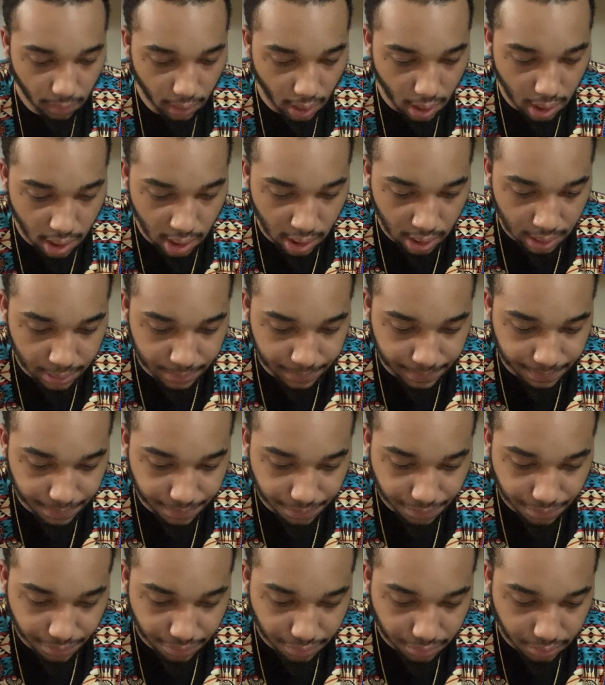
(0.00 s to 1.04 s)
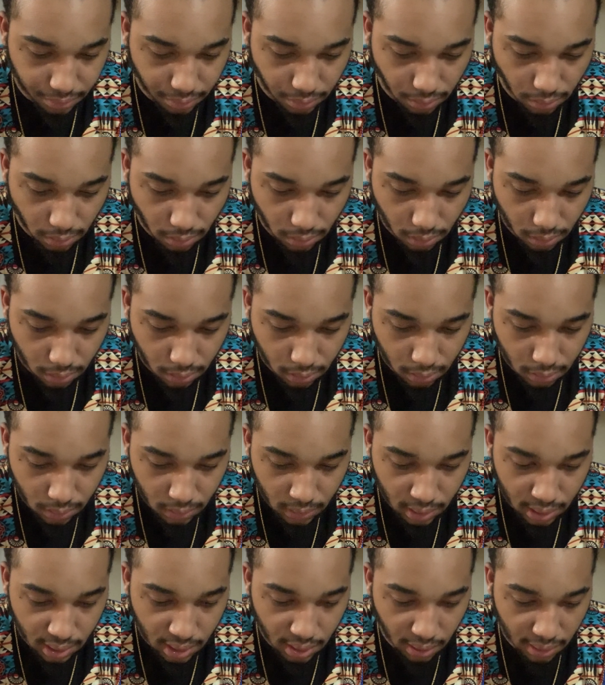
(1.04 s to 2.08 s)
So
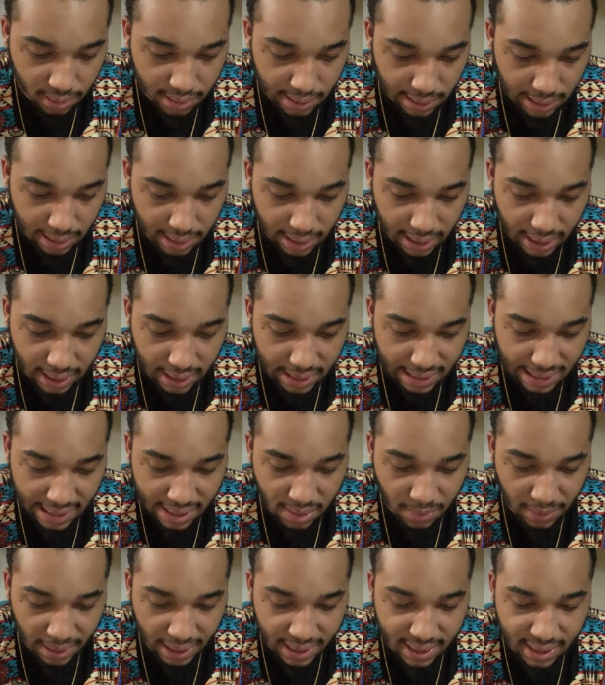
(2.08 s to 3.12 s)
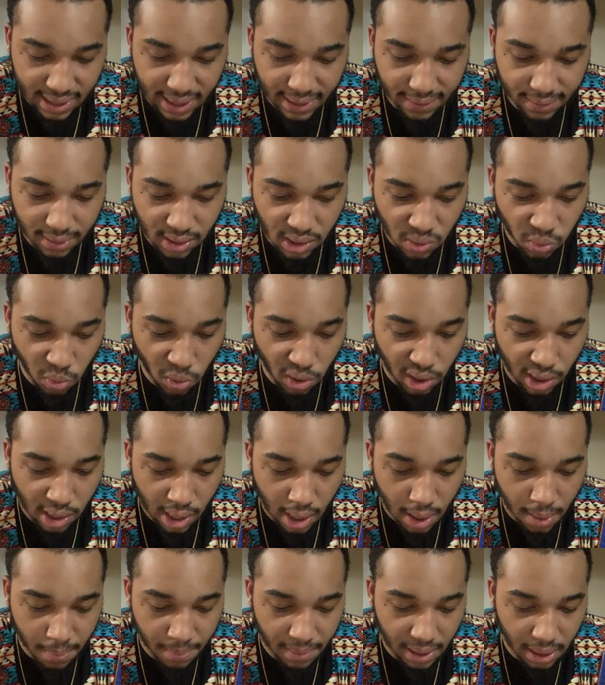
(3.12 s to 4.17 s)
it says when he seeth the sword
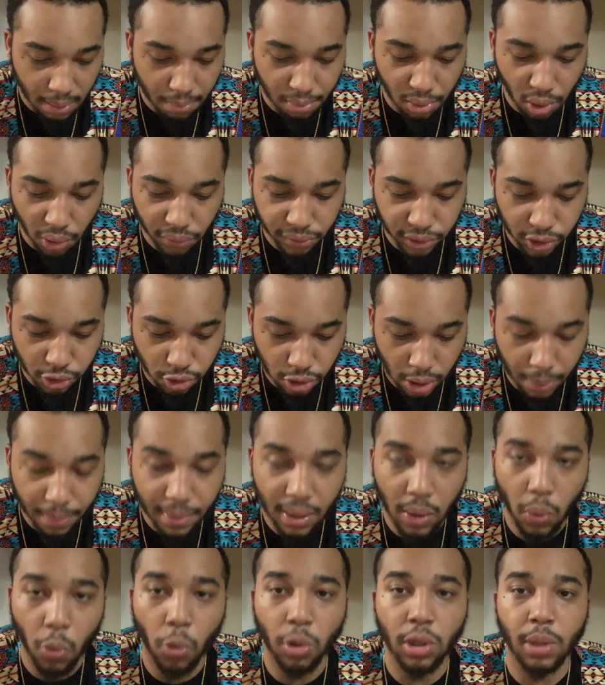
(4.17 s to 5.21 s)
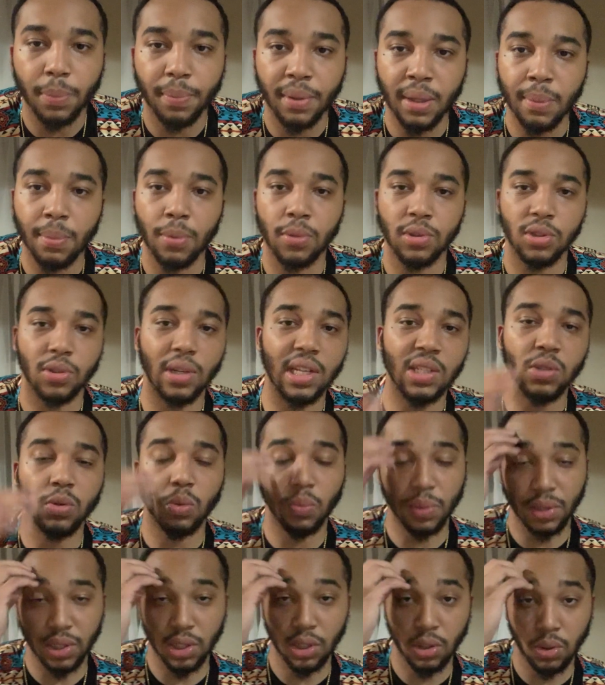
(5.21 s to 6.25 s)
come, he bloweth the trumpet and warn the people. So that's
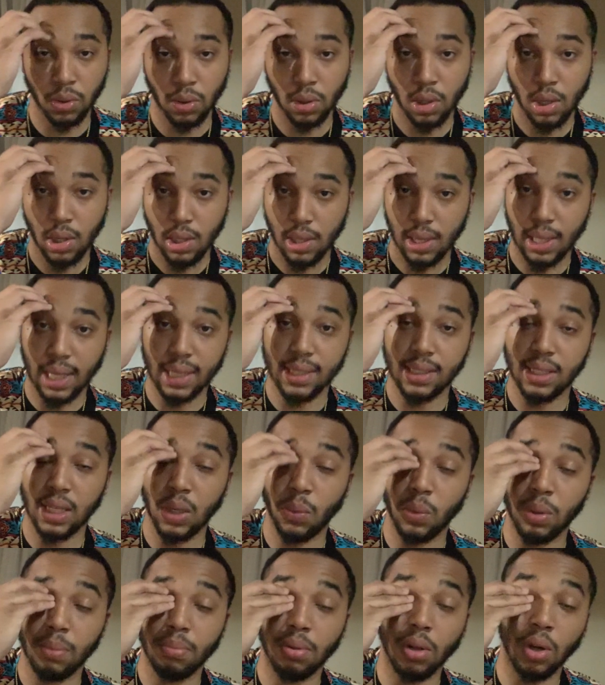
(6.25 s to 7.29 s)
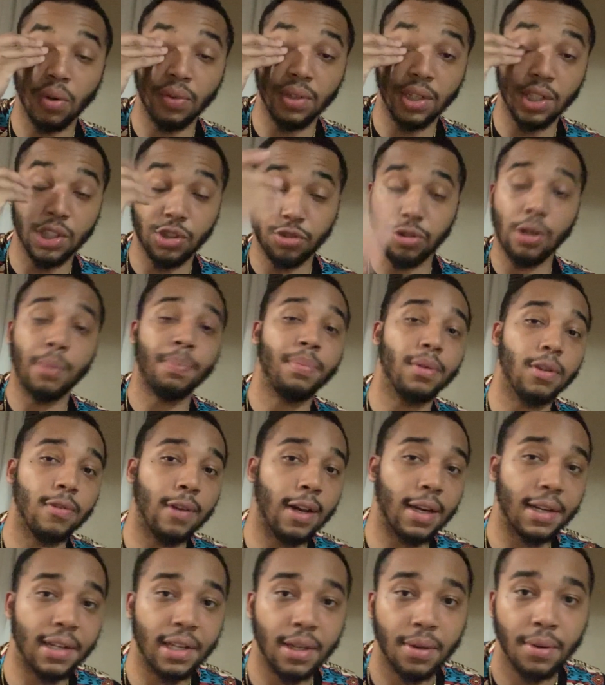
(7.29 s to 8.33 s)
what we do. Like I said, we blowing the trumpet
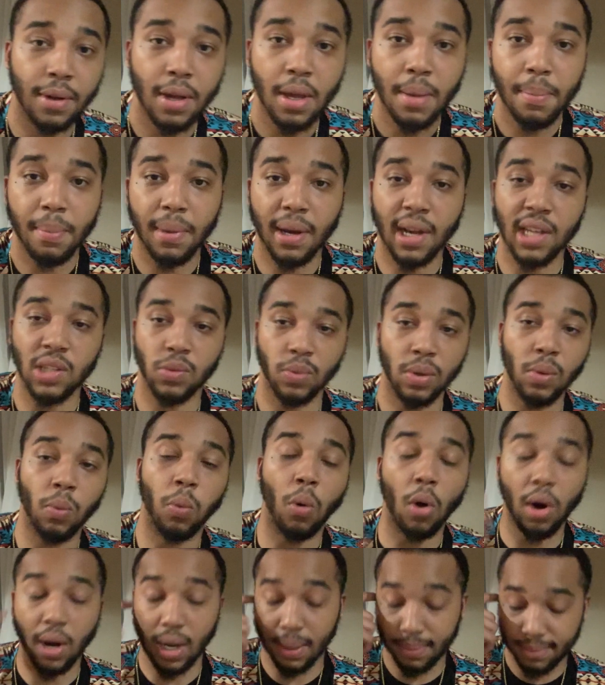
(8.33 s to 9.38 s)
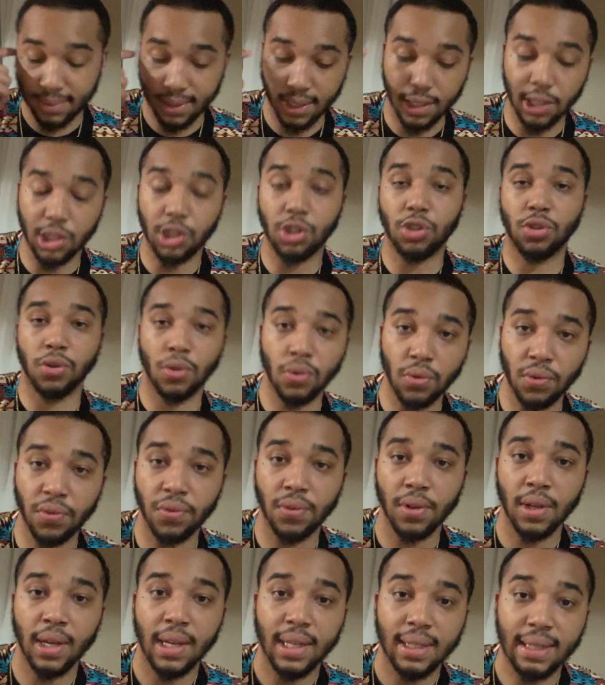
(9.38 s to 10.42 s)
right now because we woke up to this truth.
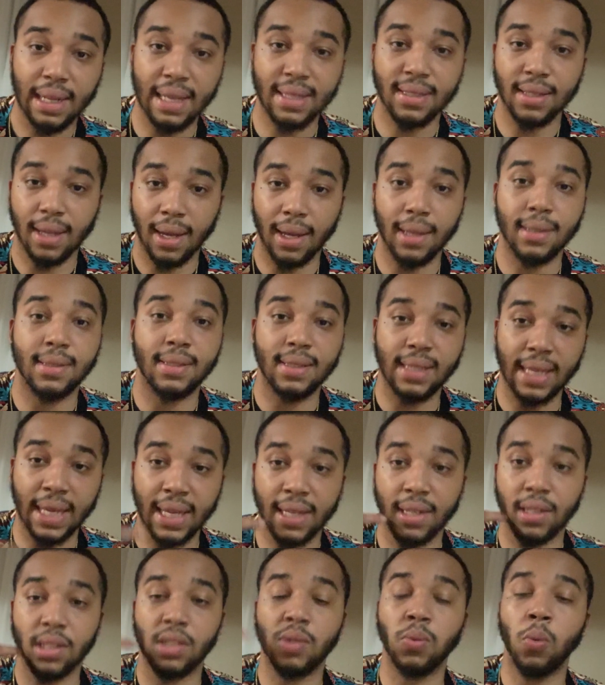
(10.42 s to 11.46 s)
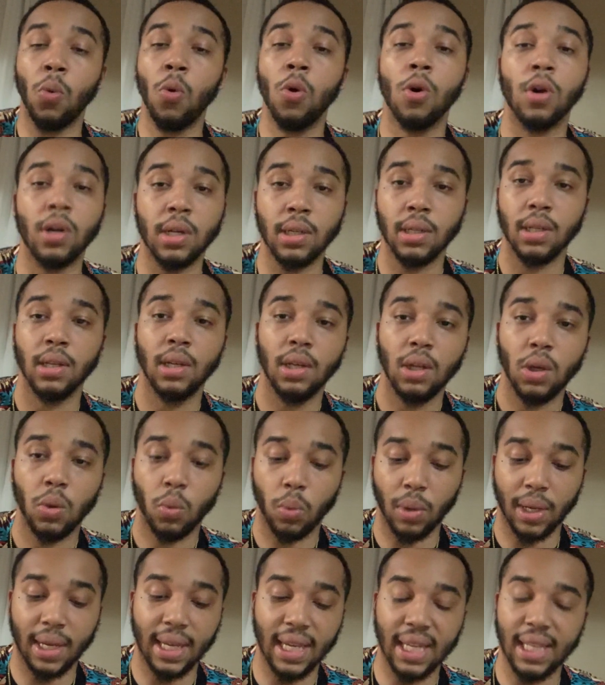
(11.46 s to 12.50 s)
That's us seeing the sword.
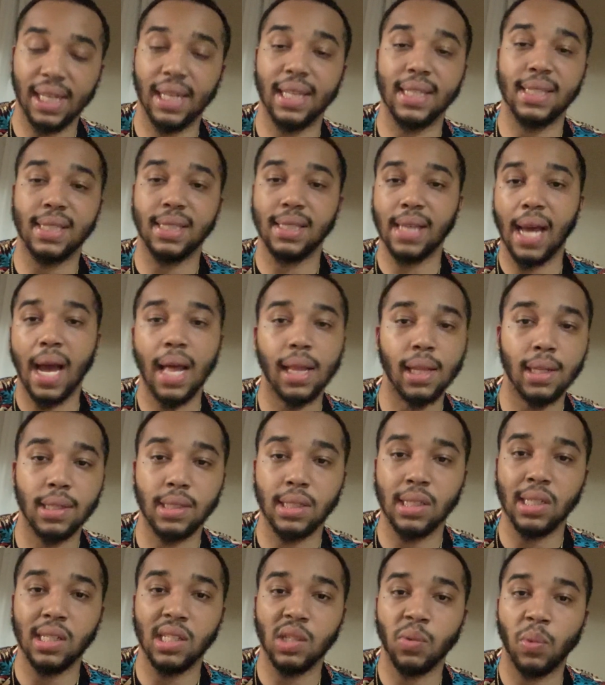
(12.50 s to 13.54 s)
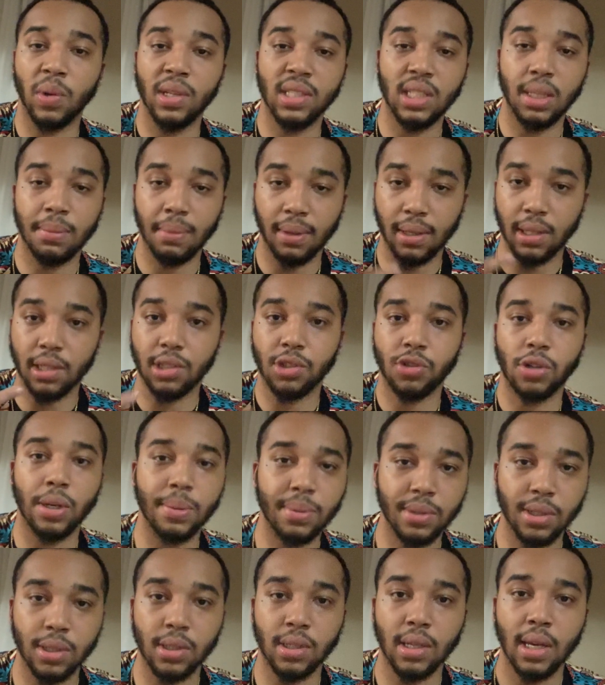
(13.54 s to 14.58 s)
We're getting this knowledge and this wisdom of the
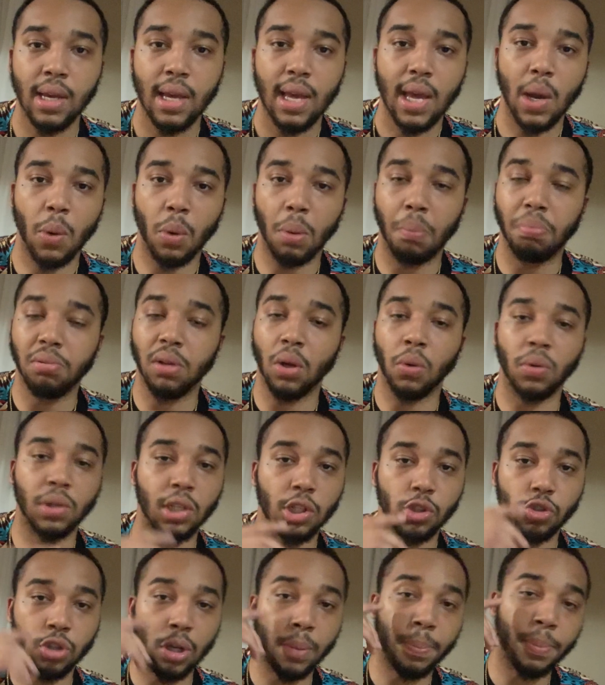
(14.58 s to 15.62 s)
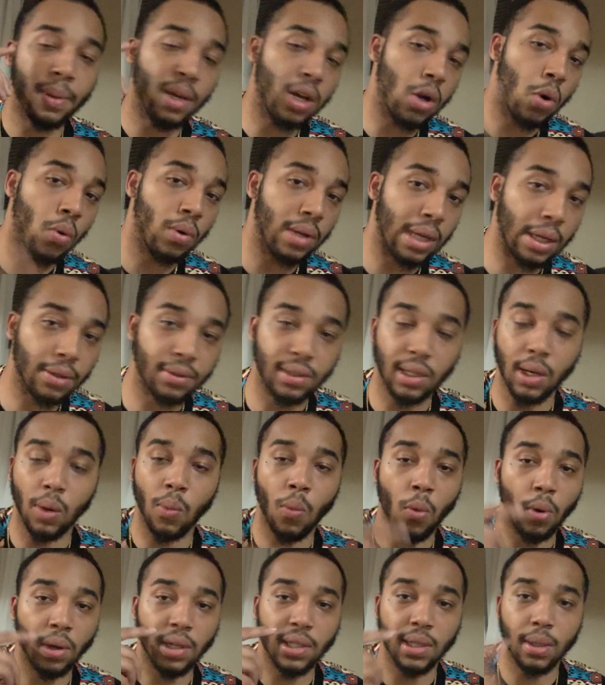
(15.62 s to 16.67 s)
scriptures, and we're blowing the trumpet, going out there
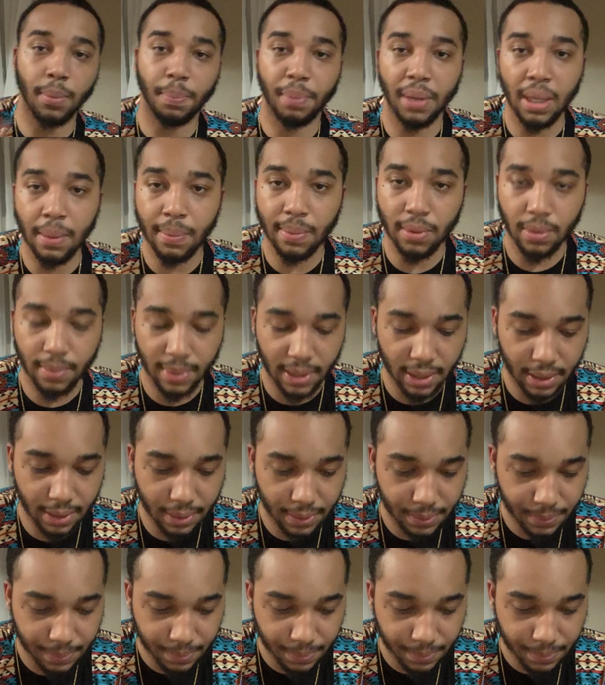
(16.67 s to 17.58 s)
warning the people, man.